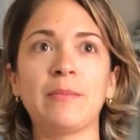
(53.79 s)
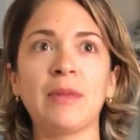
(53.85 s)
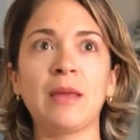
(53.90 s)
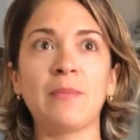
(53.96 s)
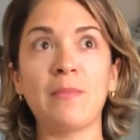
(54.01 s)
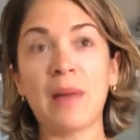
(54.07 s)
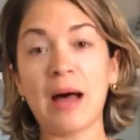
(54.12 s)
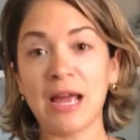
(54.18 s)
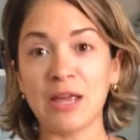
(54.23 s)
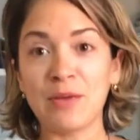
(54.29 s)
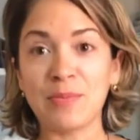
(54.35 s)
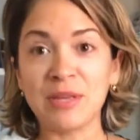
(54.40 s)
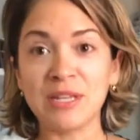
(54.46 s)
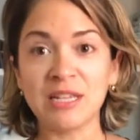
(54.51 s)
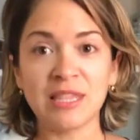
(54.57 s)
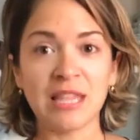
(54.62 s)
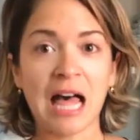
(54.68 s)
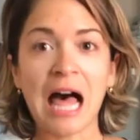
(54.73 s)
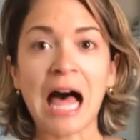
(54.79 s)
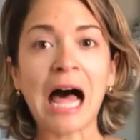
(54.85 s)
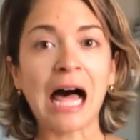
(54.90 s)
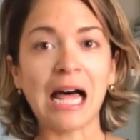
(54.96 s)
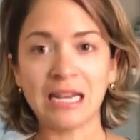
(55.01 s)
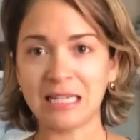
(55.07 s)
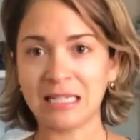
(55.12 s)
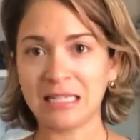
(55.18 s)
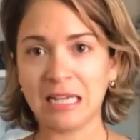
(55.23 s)
in my opinion, the
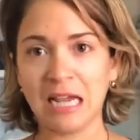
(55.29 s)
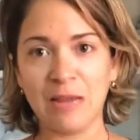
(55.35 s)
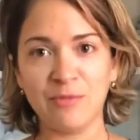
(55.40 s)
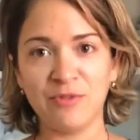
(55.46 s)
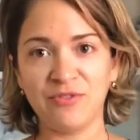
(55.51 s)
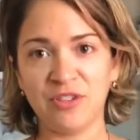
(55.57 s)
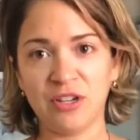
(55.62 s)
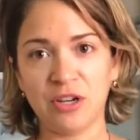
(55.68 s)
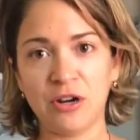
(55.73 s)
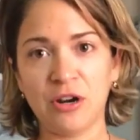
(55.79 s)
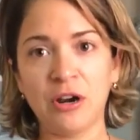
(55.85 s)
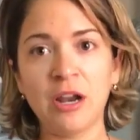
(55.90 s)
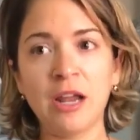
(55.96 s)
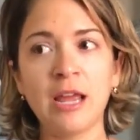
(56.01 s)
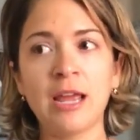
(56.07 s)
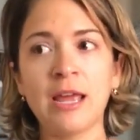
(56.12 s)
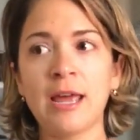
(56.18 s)
hottest time of year.